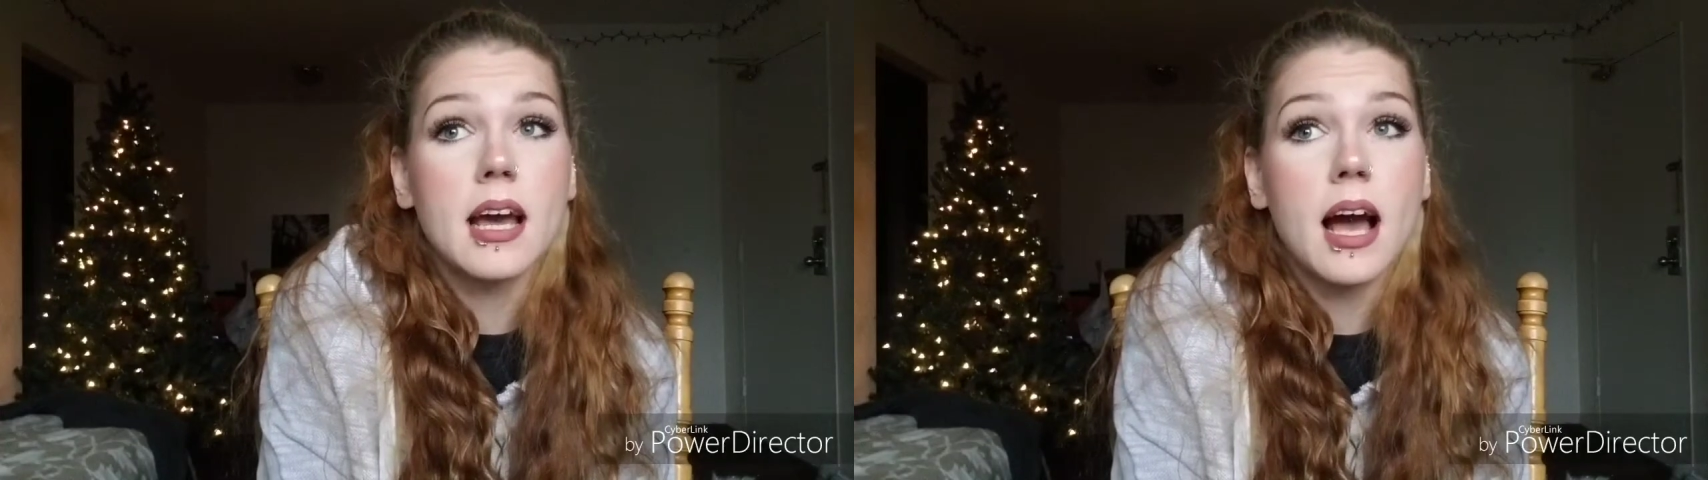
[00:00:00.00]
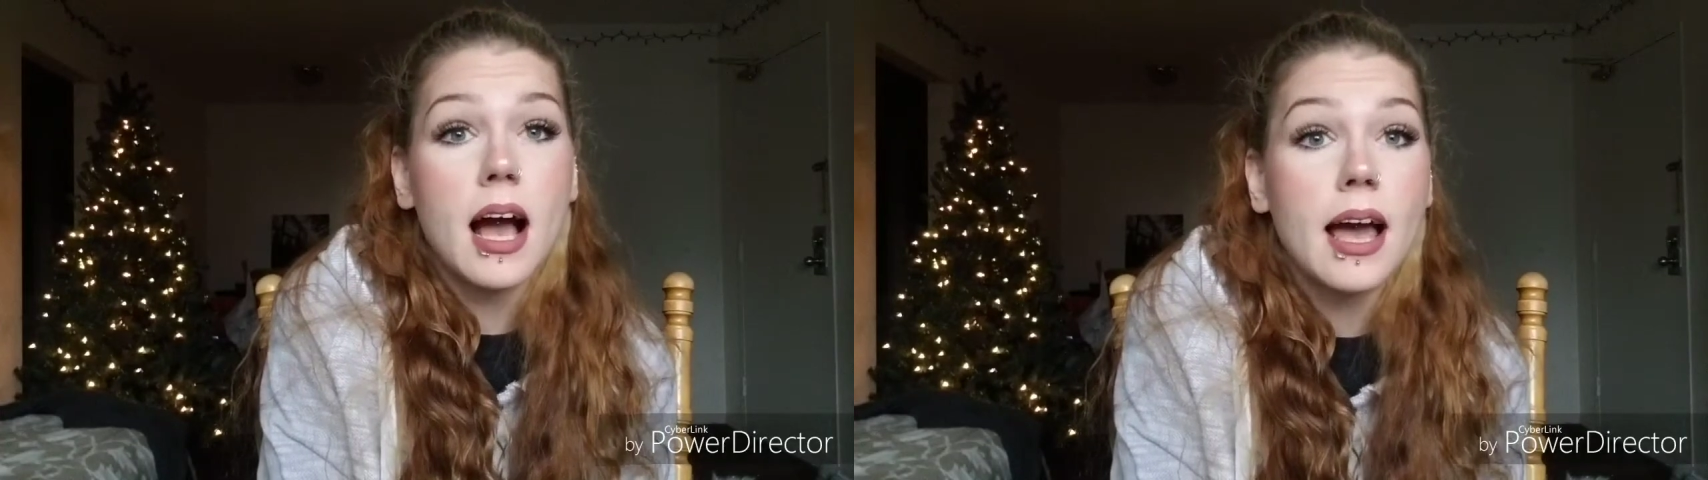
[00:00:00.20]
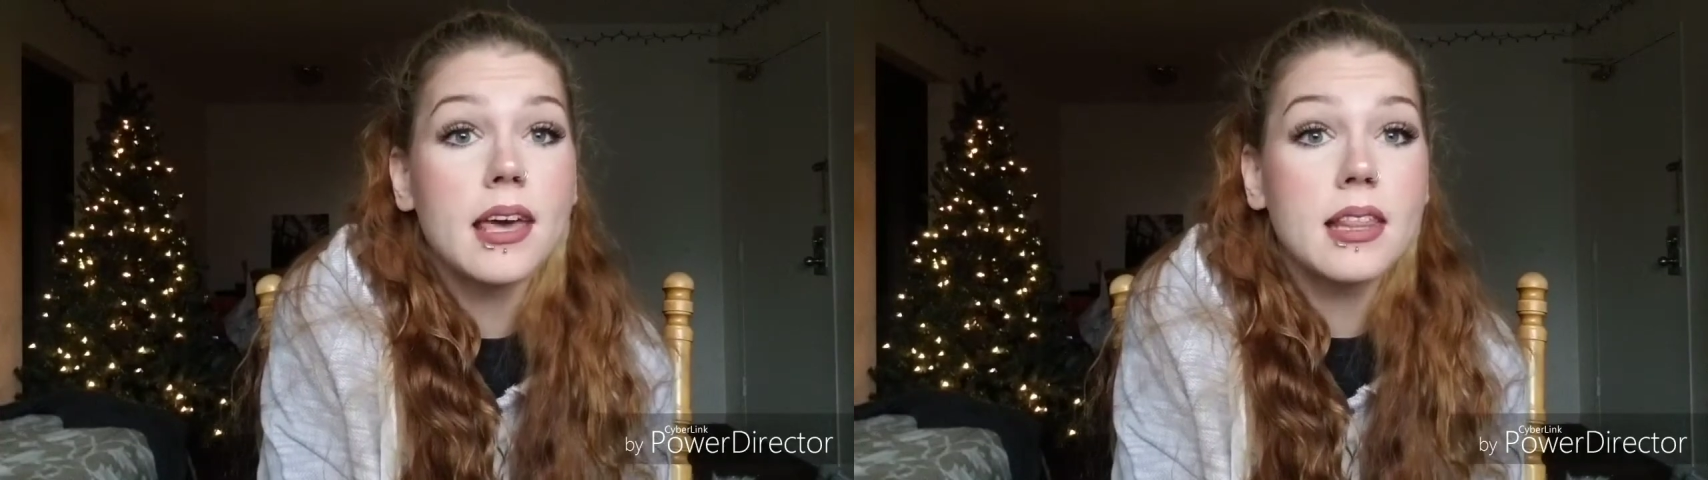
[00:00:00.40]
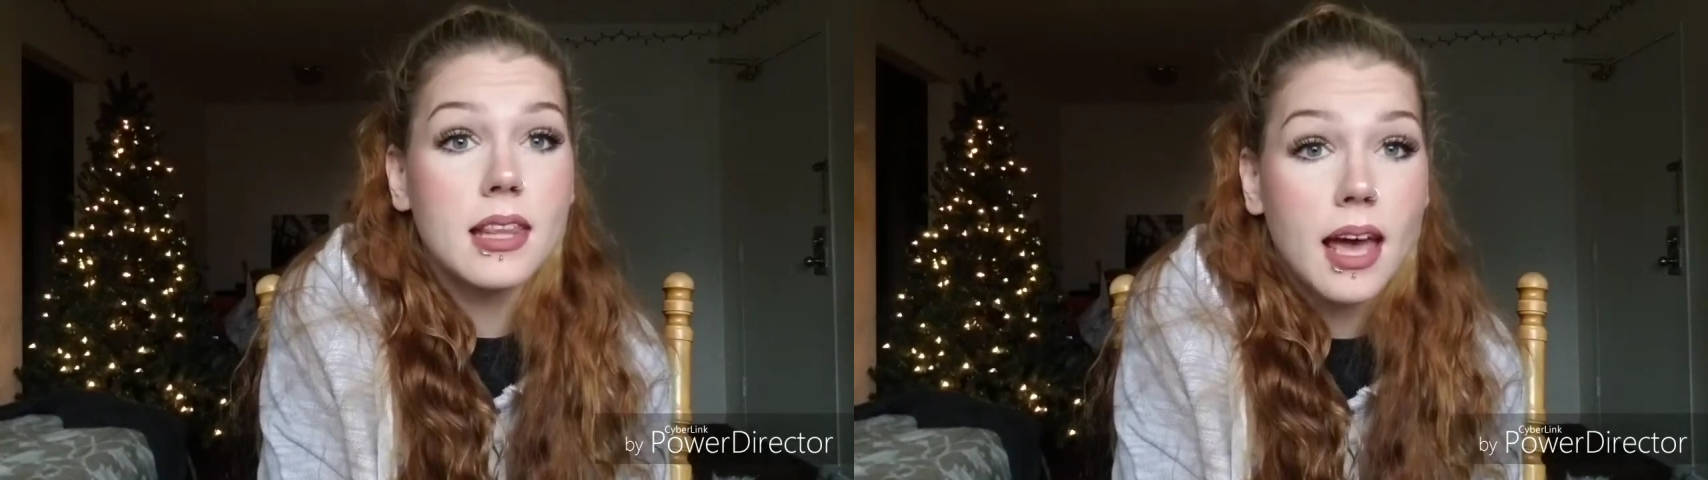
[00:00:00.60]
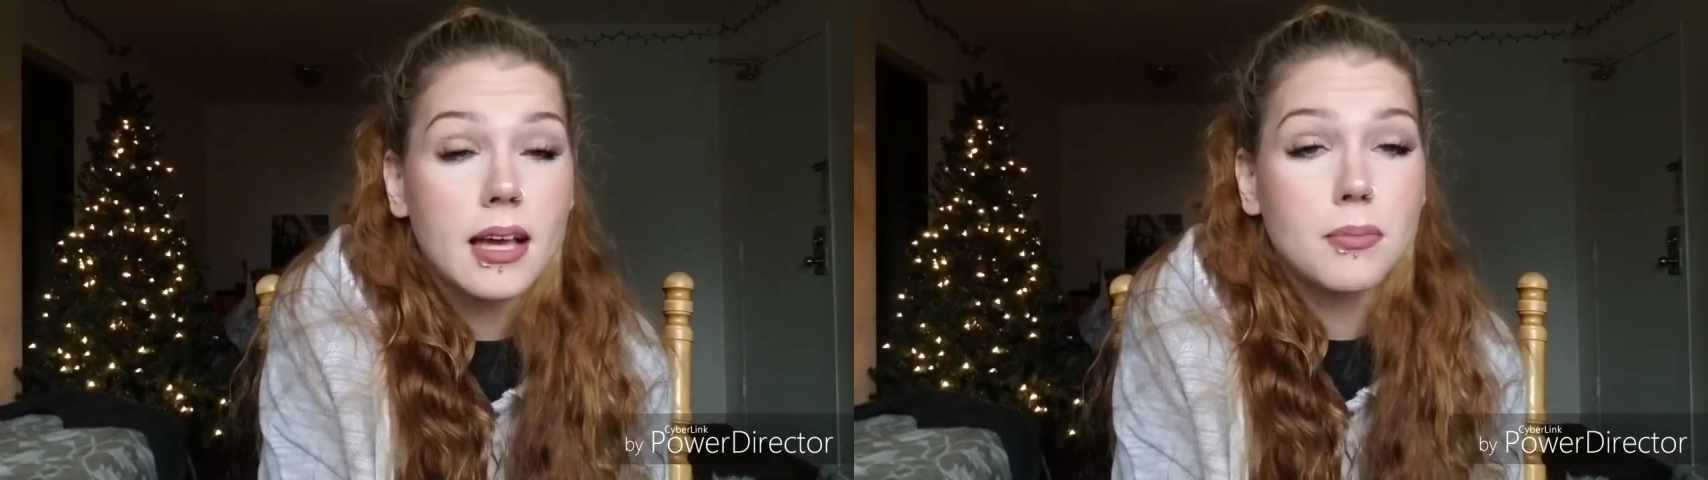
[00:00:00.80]
I
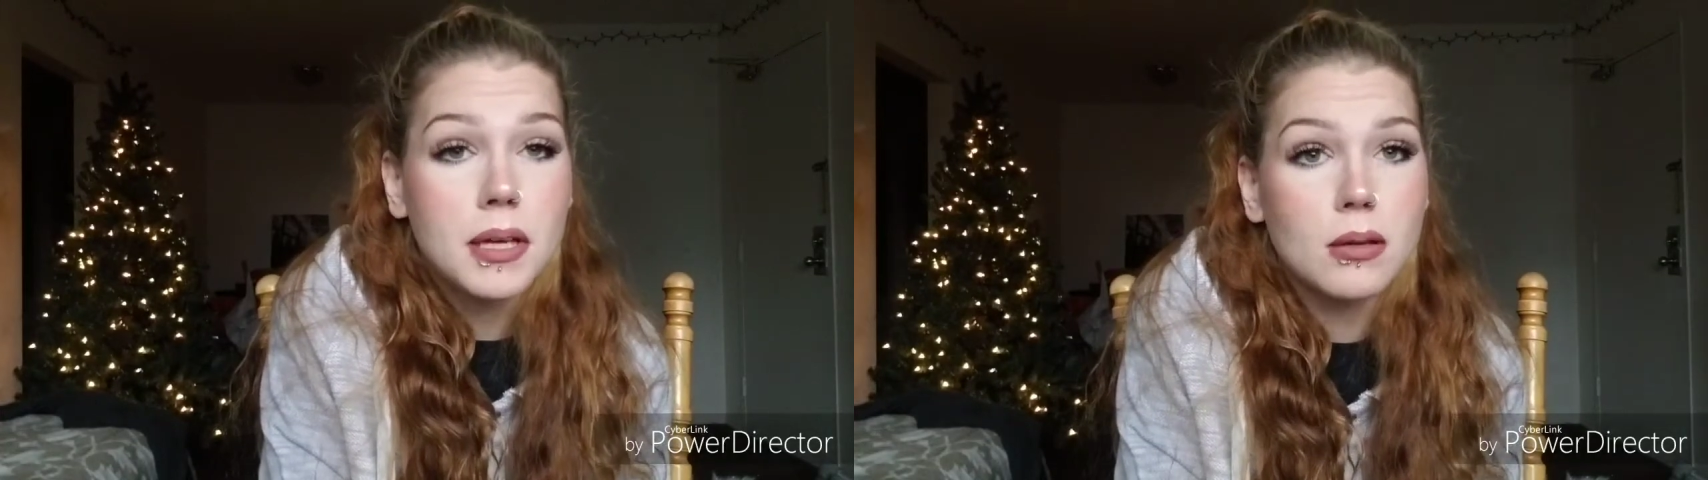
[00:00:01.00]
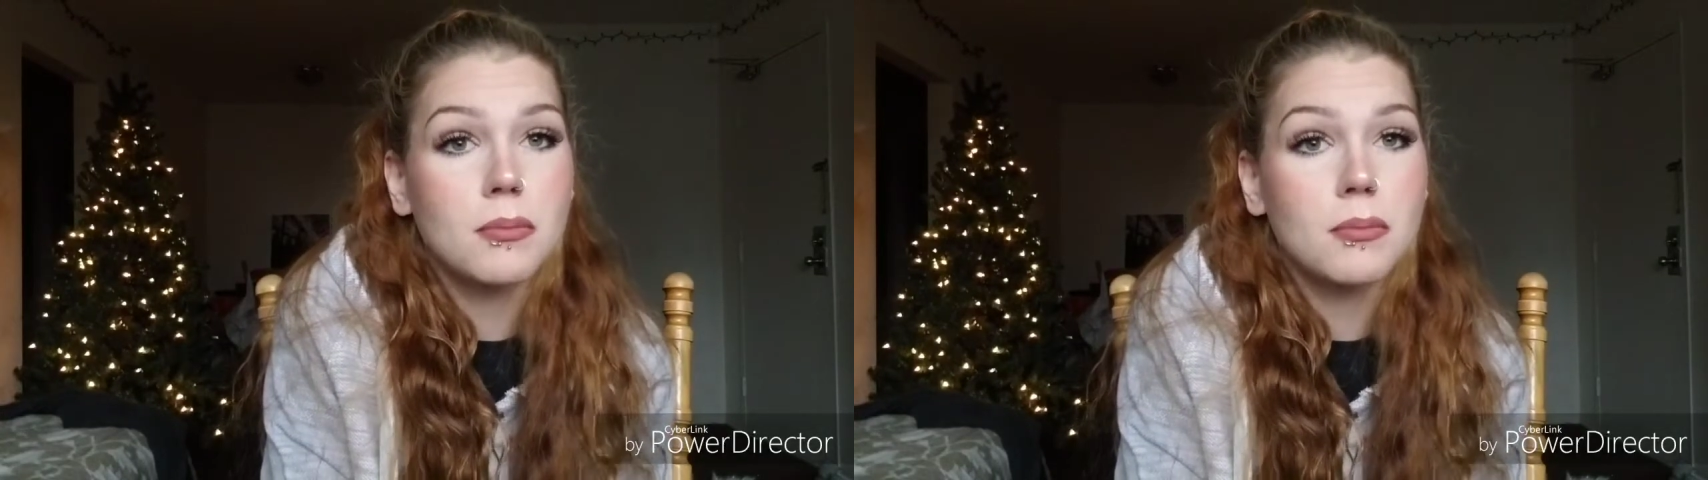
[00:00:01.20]
like being